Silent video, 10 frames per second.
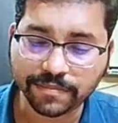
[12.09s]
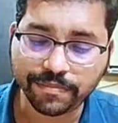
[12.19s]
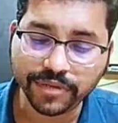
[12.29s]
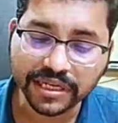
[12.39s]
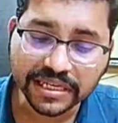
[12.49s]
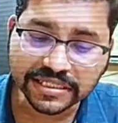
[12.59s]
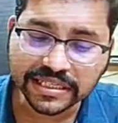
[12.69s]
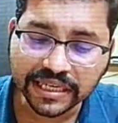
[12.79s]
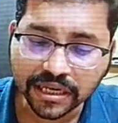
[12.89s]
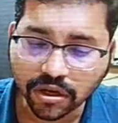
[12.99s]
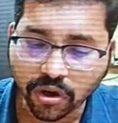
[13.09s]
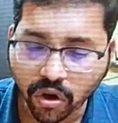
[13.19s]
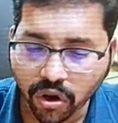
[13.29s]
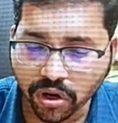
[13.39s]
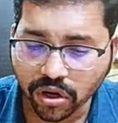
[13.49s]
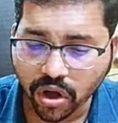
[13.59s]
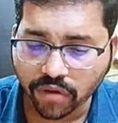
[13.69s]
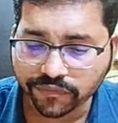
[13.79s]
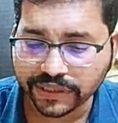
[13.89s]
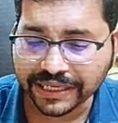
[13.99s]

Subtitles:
the breezy call of